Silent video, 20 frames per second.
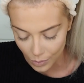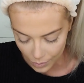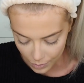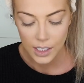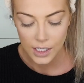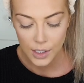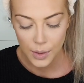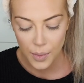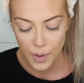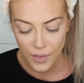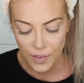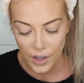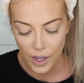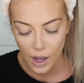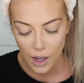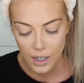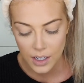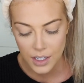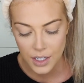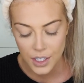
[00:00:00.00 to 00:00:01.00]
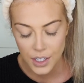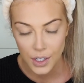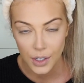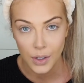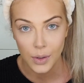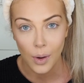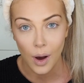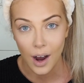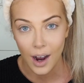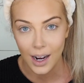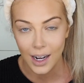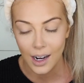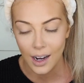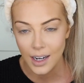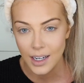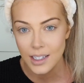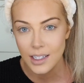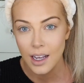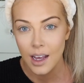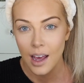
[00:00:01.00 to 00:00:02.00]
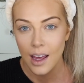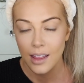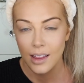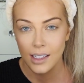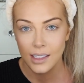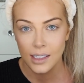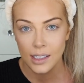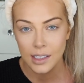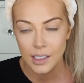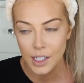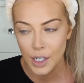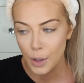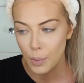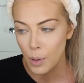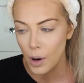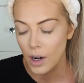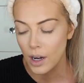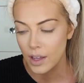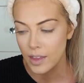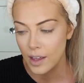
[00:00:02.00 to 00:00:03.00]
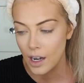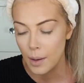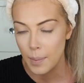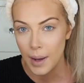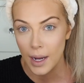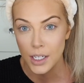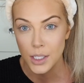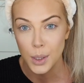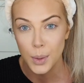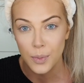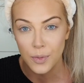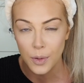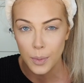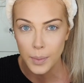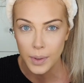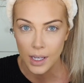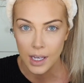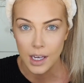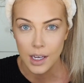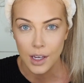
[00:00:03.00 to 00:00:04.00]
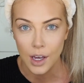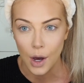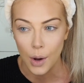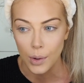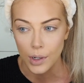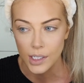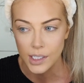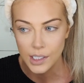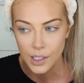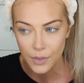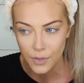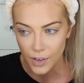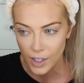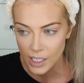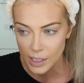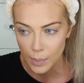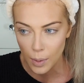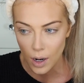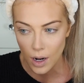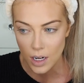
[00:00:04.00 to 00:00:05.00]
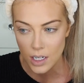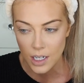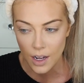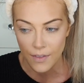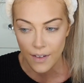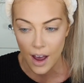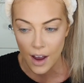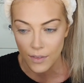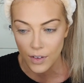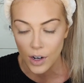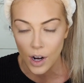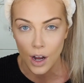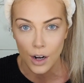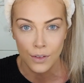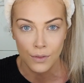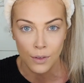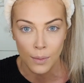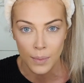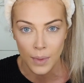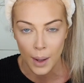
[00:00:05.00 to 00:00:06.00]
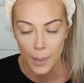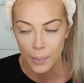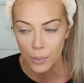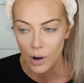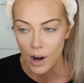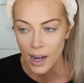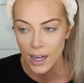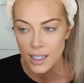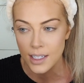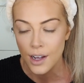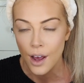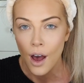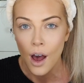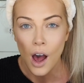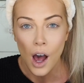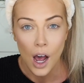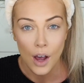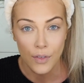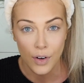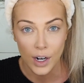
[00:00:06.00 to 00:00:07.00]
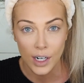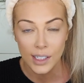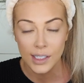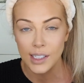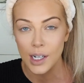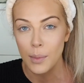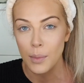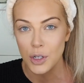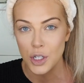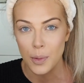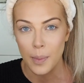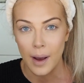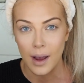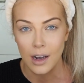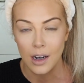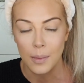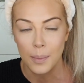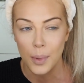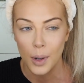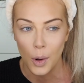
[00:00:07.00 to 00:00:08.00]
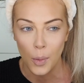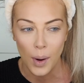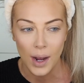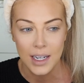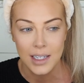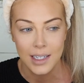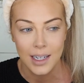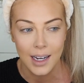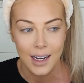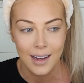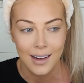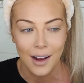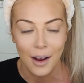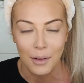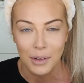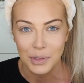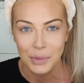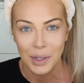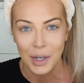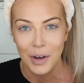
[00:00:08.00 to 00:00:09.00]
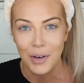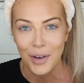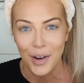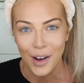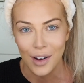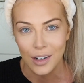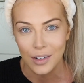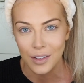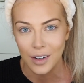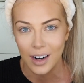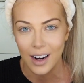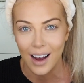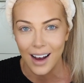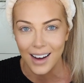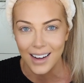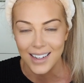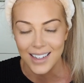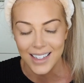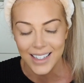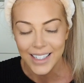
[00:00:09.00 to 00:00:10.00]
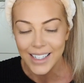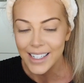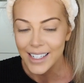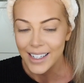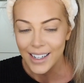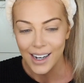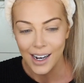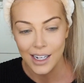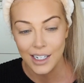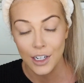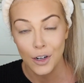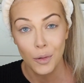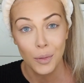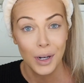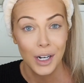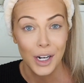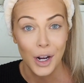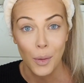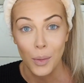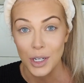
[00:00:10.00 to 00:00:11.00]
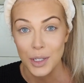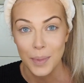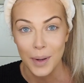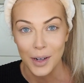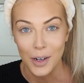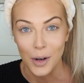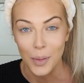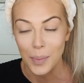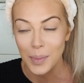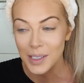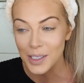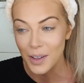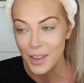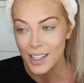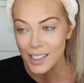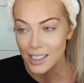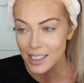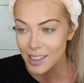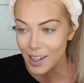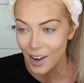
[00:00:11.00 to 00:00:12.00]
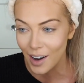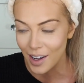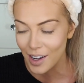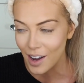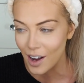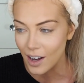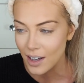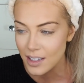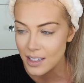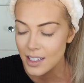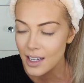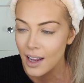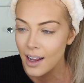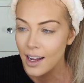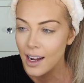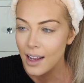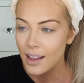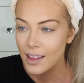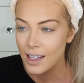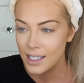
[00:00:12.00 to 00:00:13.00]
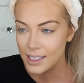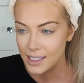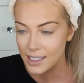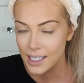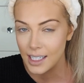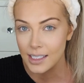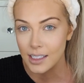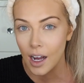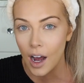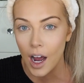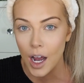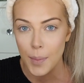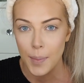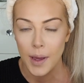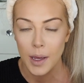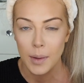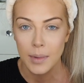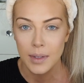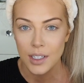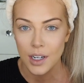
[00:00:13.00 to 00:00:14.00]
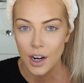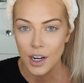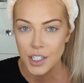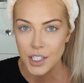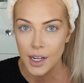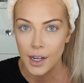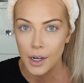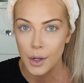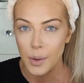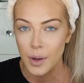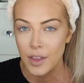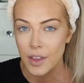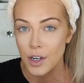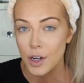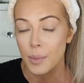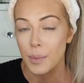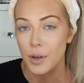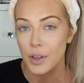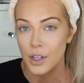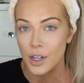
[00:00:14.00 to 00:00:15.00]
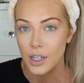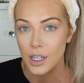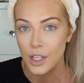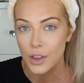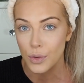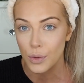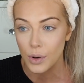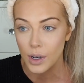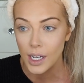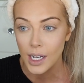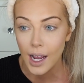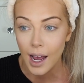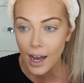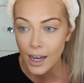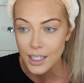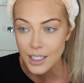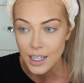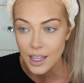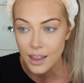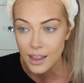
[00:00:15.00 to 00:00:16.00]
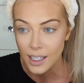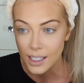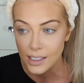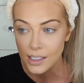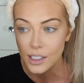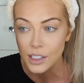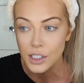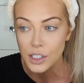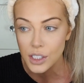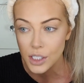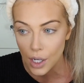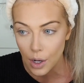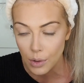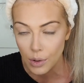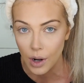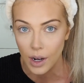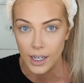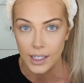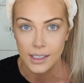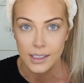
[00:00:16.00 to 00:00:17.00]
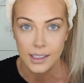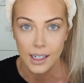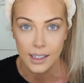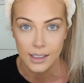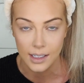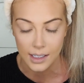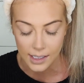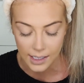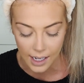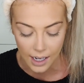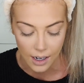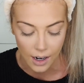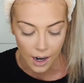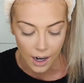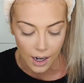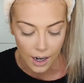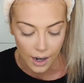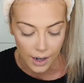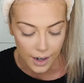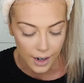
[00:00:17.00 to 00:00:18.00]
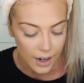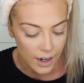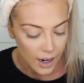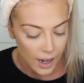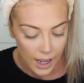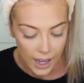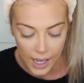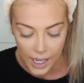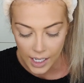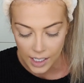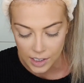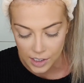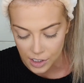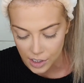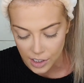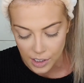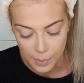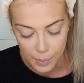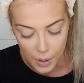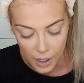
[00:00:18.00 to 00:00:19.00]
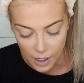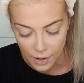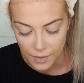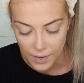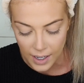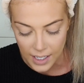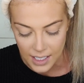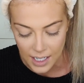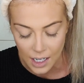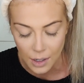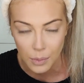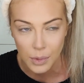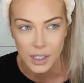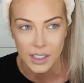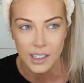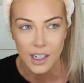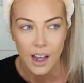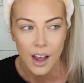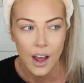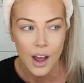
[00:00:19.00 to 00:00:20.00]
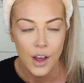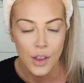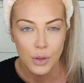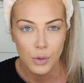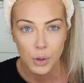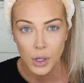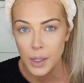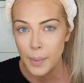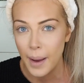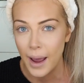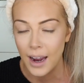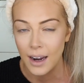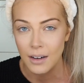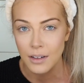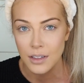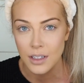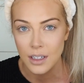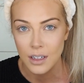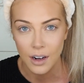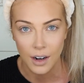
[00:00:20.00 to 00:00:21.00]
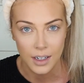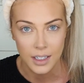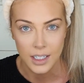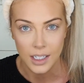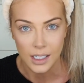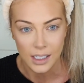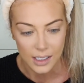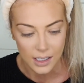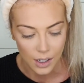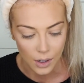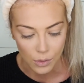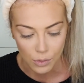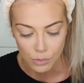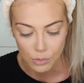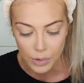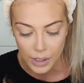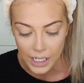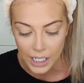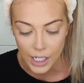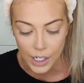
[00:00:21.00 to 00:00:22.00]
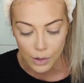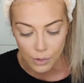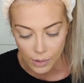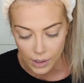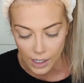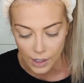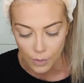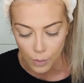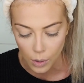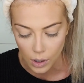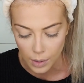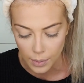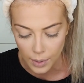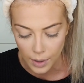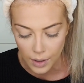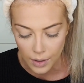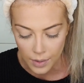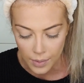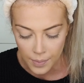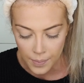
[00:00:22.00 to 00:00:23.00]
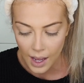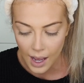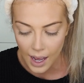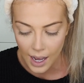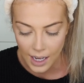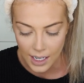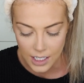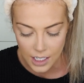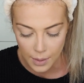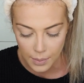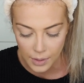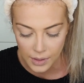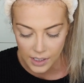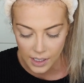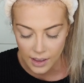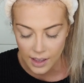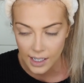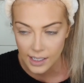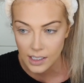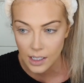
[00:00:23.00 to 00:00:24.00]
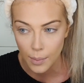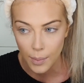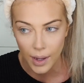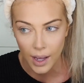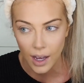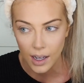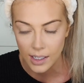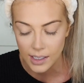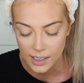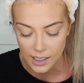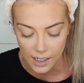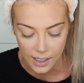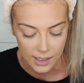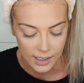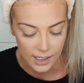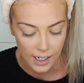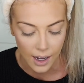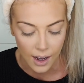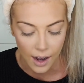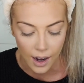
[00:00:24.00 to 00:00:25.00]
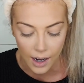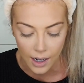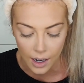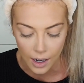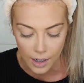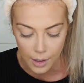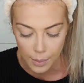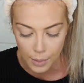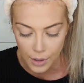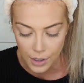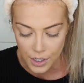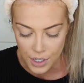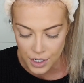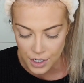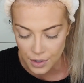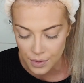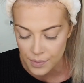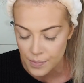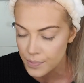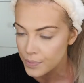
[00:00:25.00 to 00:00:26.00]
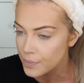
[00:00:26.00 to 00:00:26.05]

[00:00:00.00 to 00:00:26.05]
So moving on to highlight, this is a new product that I picked up from Kiko, and it's the first product I've ever gotten from that brand. I've heard so much about it, but I went in, I was really hungover and I didn't really know what to pick up. So this is all I got. This is a high pigment eyeshadow in the number 33, and this is so nice as a skin highlighter. It's just perfect, and it was £3.90, so really, really affordable. And I'm using this on my Anastasia highlighter brush.